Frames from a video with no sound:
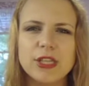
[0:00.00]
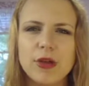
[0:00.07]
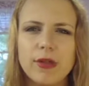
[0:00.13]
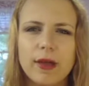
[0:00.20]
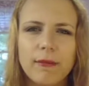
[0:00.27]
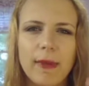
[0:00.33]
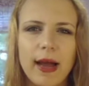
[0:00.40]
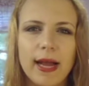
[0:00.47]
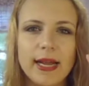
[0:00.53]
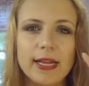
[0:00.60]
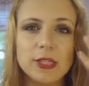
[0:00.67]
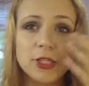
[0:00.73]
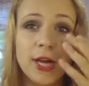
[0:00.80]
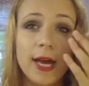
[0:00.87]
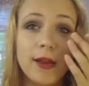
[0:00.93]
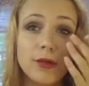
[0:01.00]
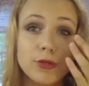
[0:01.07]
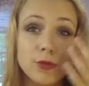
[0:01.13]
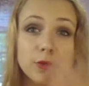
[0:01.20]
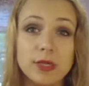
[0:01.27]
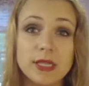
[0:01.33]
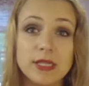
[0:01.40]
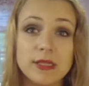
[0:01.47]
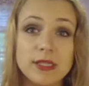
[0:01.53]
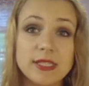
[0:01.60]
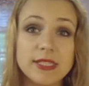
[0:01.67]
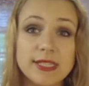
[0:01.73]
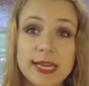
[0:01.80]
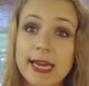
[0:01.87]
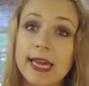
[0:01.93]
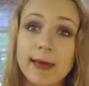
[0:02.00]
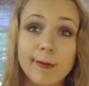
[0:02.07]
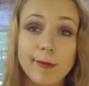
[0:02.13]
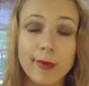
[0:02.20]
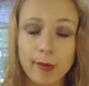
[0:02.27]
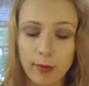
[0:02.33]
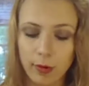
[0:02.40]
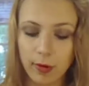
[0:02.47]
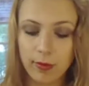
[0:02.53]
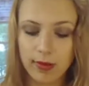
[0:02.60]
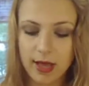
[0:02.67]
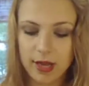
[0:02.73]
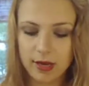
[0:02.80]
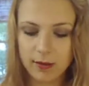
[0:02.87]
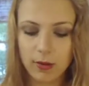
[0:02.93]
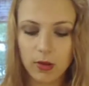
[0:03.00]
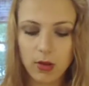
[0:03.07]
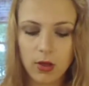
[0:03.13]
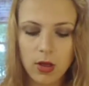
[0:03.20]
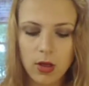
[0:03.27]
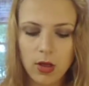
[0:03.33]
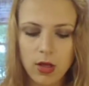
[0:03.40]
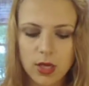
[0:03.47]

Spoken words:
so that my shadows wouldn't stick and would be more blendable.